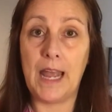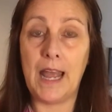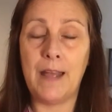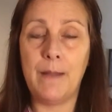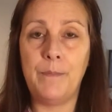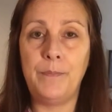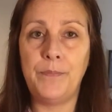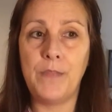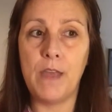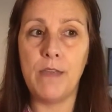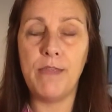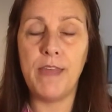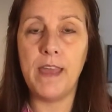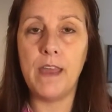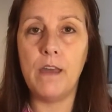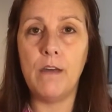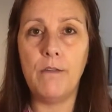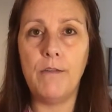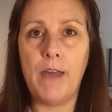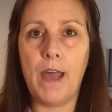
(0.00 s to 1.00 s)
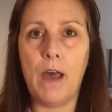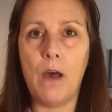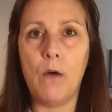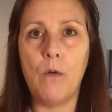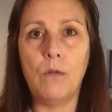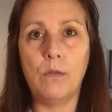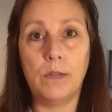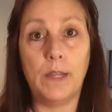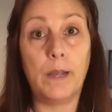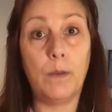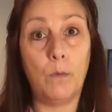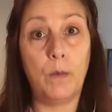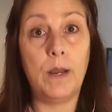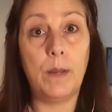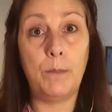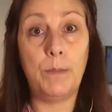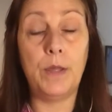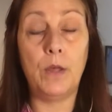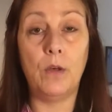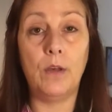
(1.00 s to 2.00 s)
And think of how, like when a
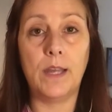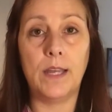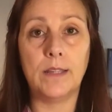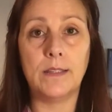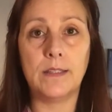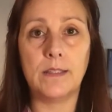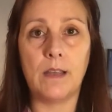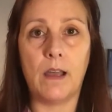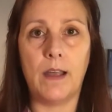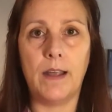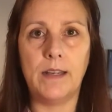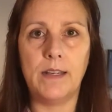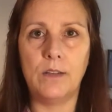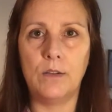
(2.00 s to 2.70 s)
bill gets signed,